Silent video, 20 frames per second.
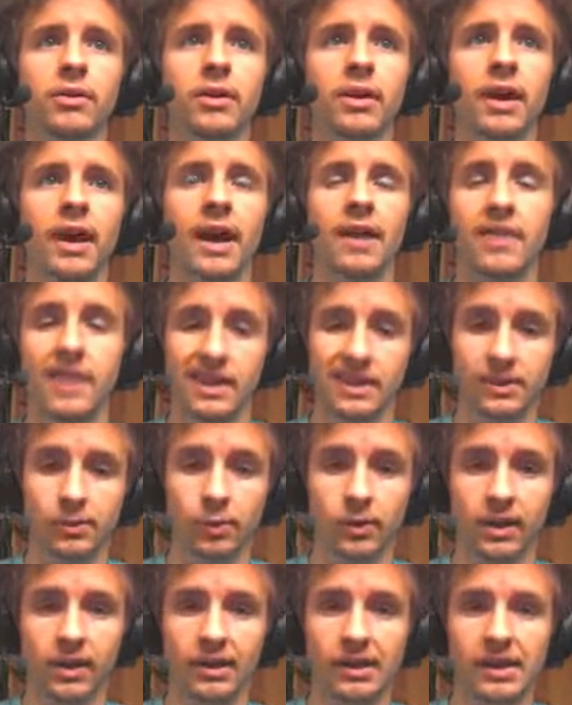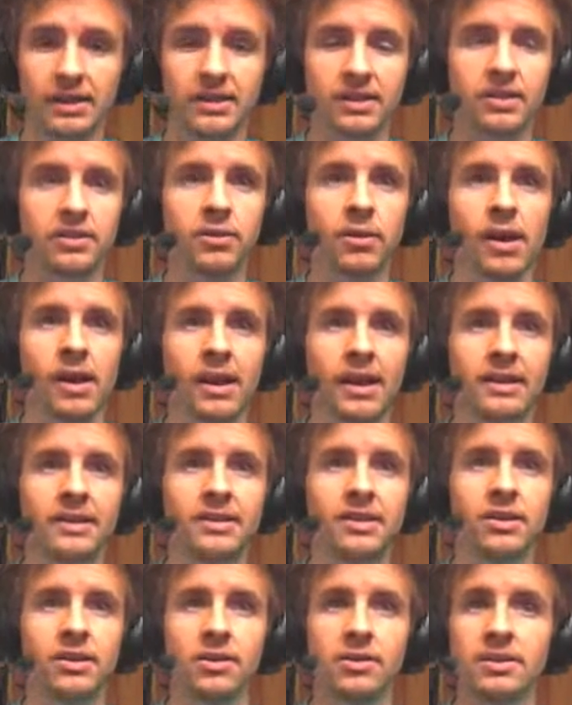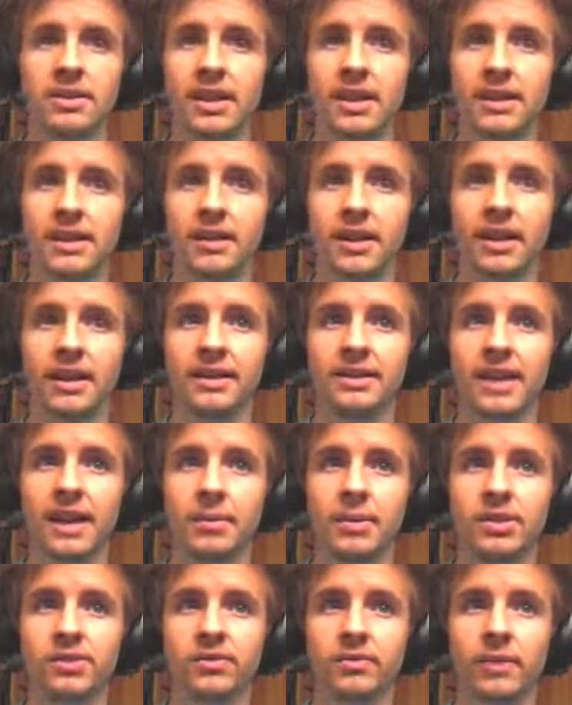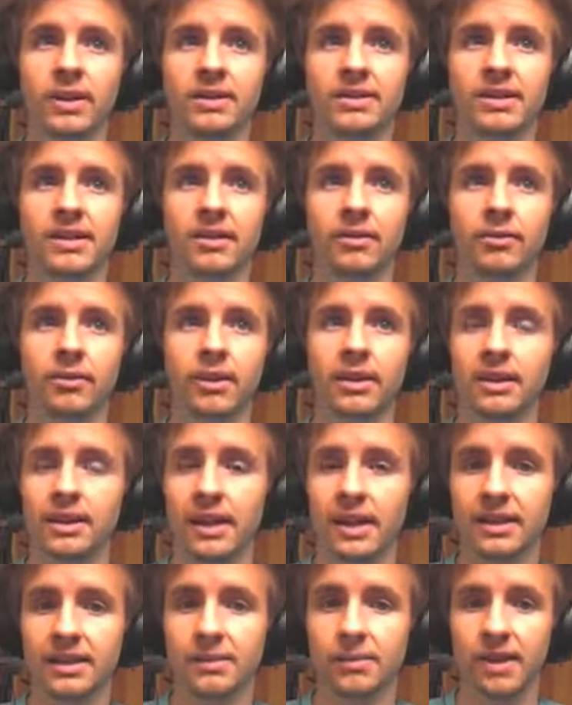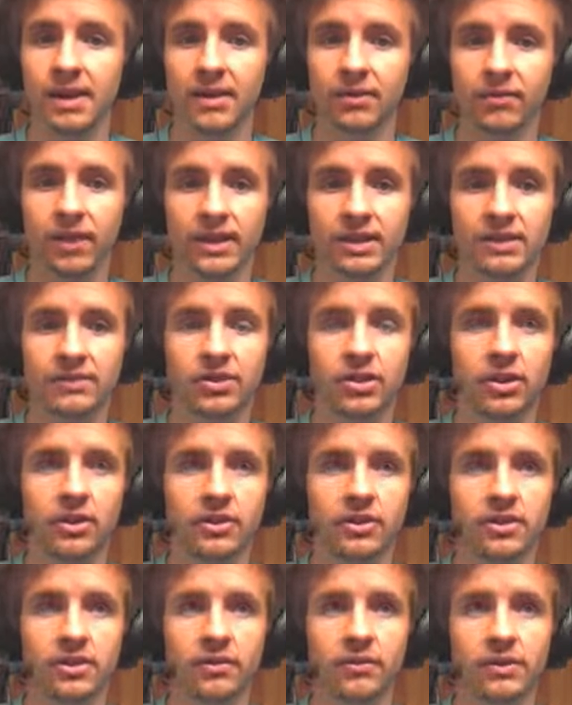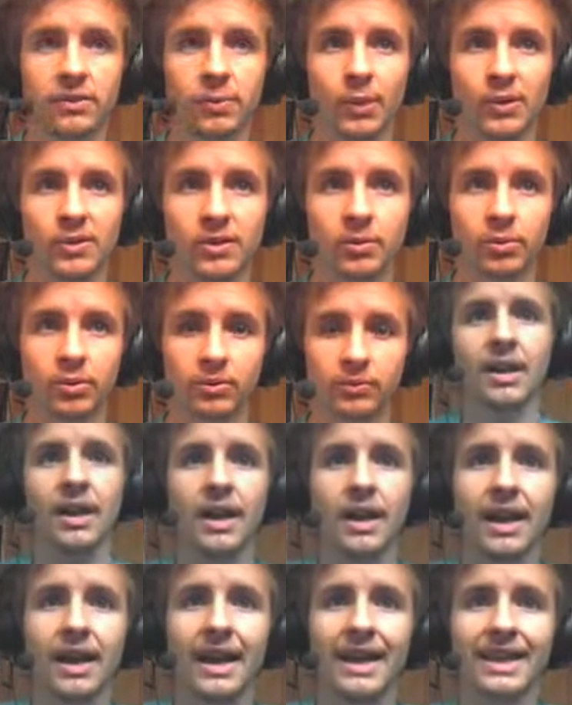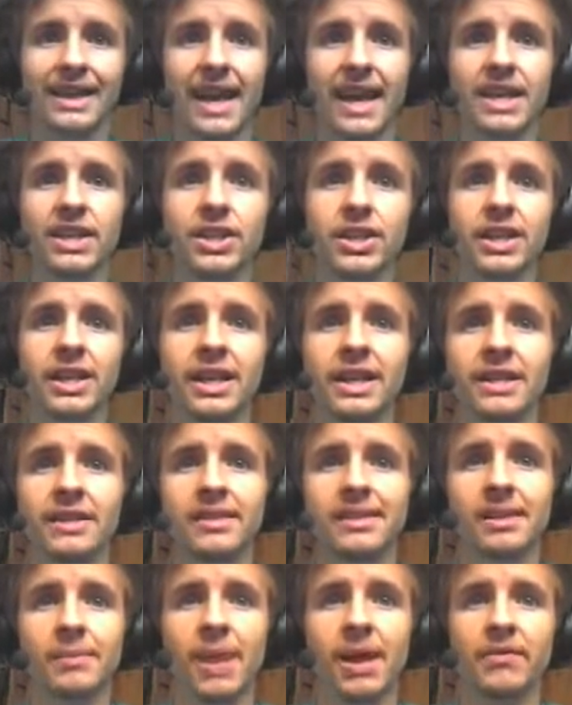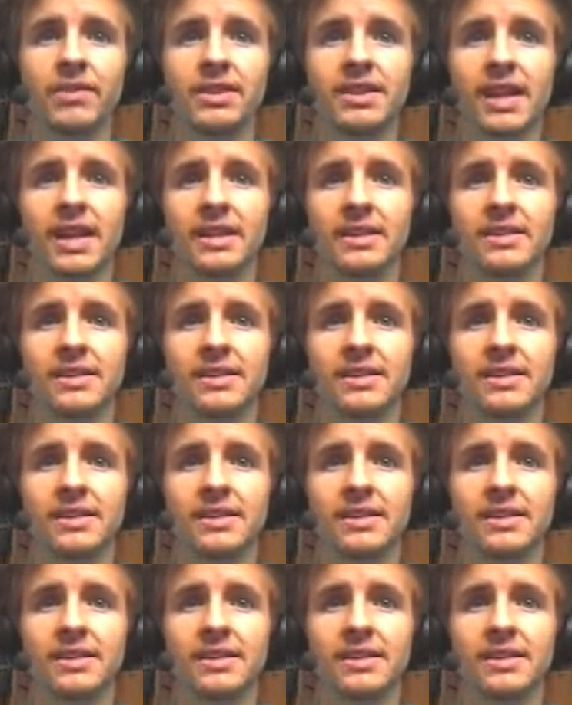and that's what I like to do. I like to not take any damage from artillery and get as many effective shots off as possible. Occasionally, some heavy tanks